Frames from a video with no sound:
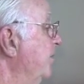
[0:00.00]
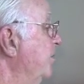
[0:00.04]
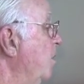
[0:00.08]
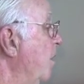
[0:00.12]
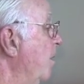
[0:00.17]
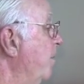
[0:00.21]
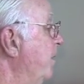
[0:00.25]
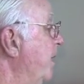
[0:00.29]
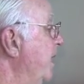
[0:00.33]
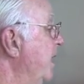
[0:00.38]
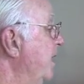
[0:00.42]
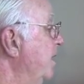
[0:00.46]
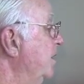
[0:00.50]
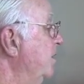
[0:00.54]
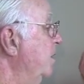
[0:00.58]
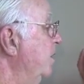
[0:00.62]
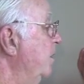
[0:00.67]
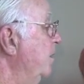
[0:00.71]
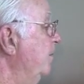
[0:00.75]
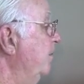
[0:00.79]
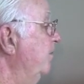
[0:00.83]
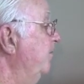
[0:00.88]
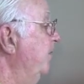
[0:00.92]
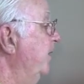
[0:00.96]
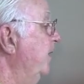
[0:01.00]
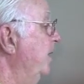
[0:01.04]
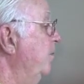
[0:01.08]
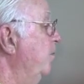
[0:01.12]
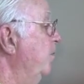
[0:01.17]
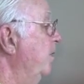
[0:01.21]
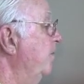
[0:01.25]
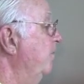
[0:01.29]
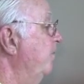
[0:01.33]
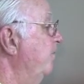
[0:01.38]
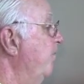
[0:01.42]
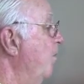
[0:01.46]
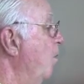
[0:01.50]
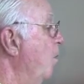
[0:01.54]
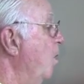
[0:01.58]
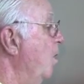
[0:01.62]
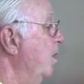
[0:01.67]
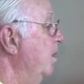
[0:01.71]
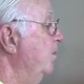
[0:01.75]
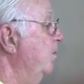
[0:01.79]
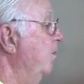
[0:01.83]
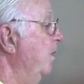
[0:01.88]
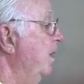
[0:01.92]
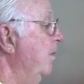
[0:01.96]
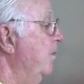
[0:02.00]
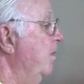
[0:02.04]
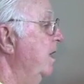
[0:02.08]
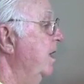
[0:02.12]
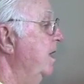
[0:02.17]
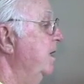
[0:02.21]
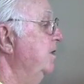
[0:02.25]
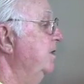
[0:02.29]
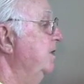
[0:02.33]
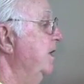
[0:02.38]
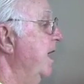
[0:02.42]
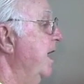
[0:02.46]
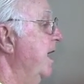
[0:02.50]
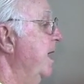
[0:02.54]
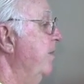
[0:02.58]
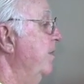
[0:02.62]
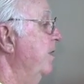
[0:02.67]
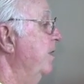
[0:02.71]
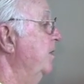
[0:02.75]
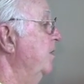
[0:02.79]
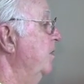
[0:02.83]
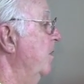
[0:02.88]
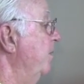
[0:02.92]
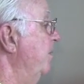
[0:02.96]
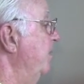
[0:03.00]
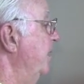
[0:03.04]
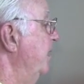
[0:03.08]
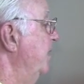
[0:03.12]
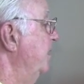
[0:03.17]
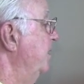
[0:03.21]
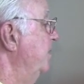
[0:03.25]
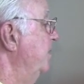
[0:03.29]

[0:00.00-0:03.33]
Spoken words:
torpedo tubes fitted with 4 21-inch diameter torpedo